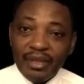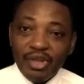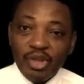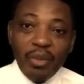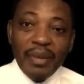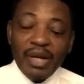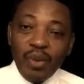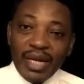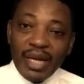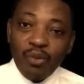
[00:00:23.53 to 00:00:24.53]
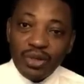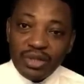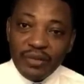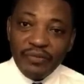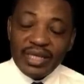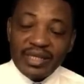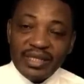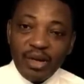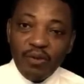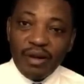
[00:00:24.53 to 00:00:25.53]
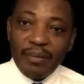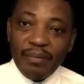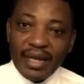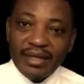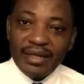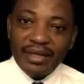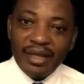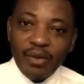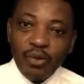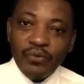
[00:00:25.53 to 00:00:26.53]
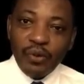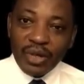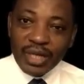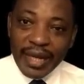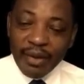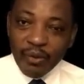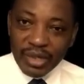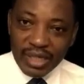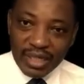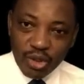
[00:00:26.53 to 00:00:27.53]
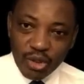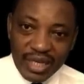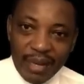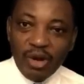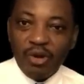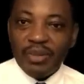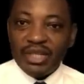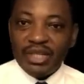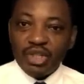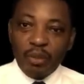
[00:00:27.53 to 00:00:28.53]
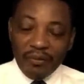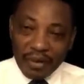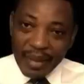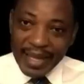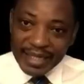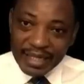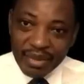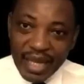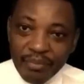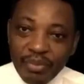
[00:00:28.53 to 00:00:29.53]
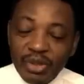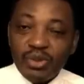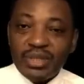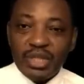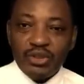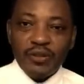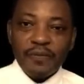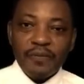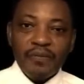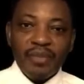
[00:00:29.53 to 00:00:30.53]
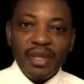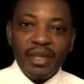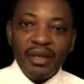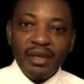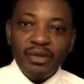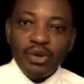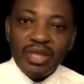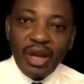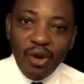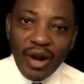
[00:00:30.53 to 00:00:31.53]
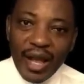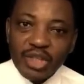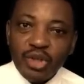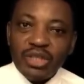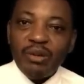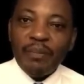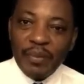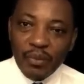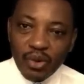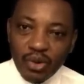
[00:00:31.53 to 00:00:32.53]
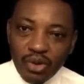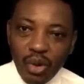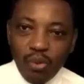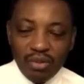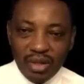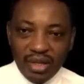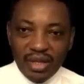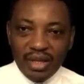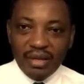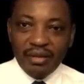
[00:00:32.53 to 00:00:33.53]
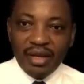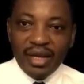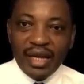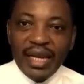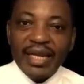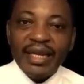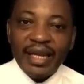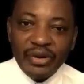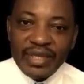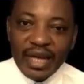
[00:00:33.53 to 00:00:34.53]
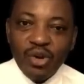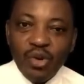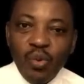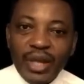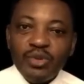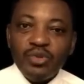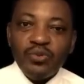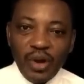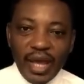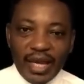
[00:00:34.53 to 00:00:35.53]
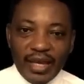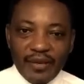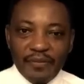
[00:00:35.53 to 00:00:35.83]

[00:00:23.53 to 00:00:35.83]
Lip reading: You remember the one that was the first takeover plan with Frontier, with Cameroon military, some of them hiding behind petrol stations. Those are all actions our people know that the Cristiano wants you to forget.